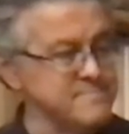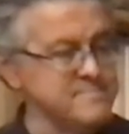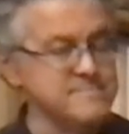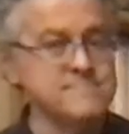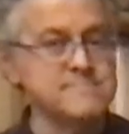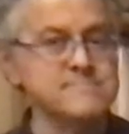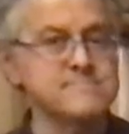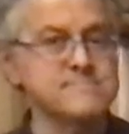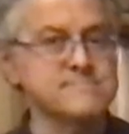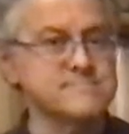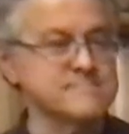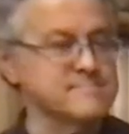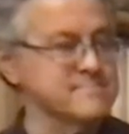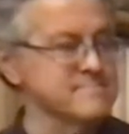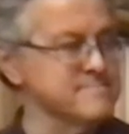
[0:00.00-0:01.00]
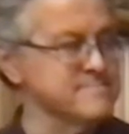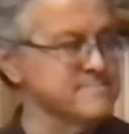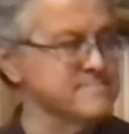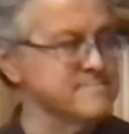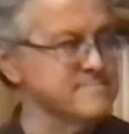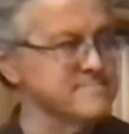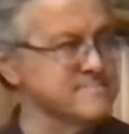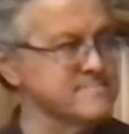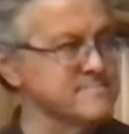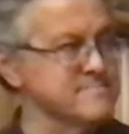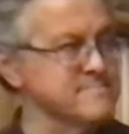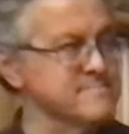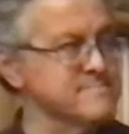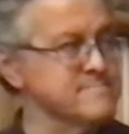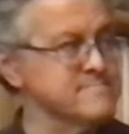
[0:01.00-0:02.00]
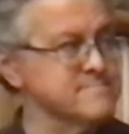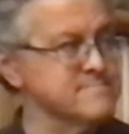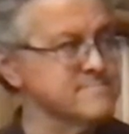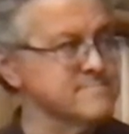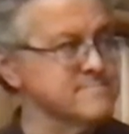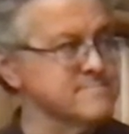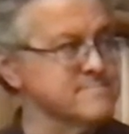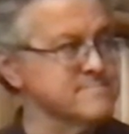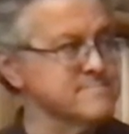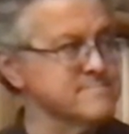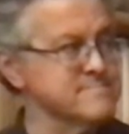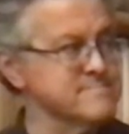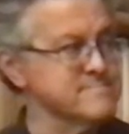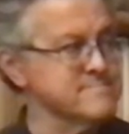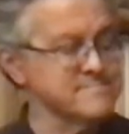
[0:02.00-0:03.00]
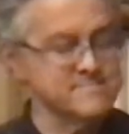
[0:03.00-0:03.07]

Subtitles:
No words are spoken by the person on screen.